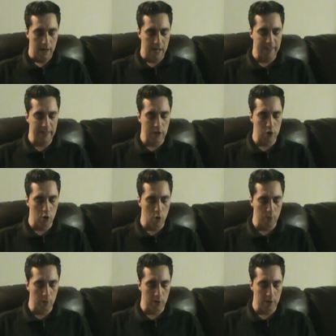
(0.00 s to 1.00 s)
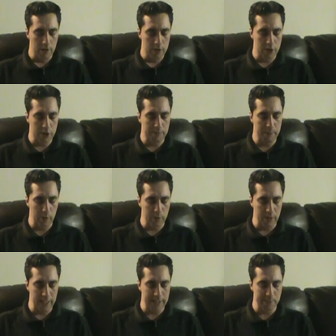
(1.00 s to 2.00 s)
and that nobler
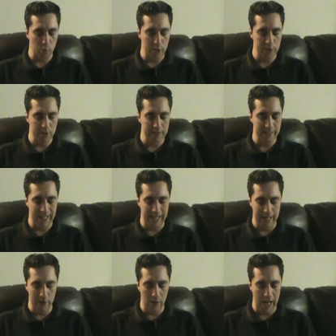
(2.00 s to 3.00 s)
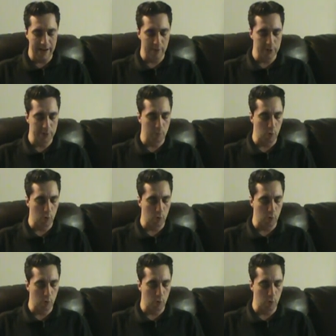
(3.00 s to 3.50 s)
spiritual aspirations and a higher average